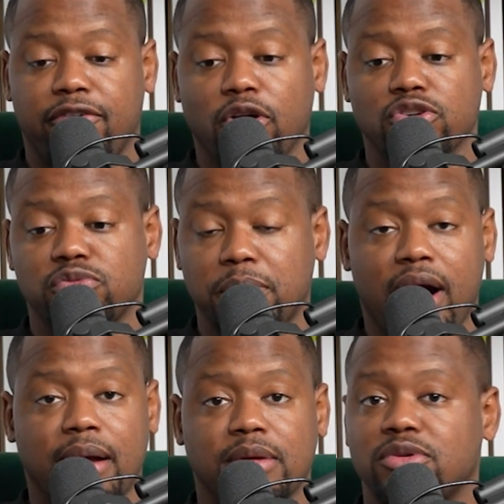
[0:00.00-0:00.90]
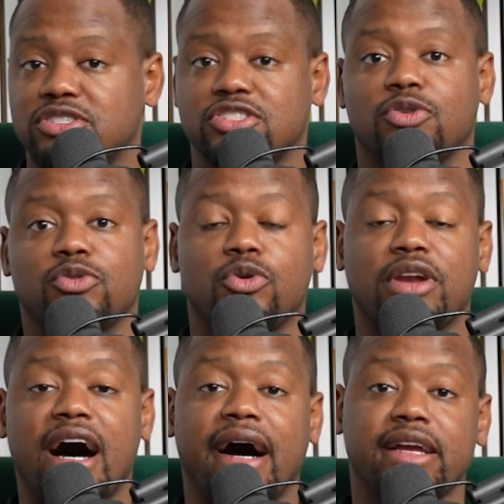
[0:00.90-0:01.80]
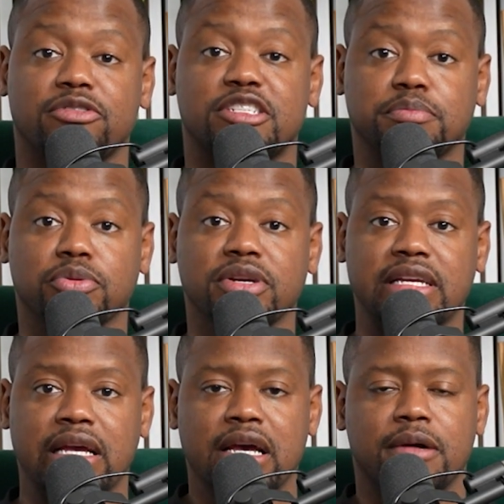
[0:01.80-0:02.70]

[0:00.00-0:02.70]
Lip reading: first we probably was just going to go on a hiring spree,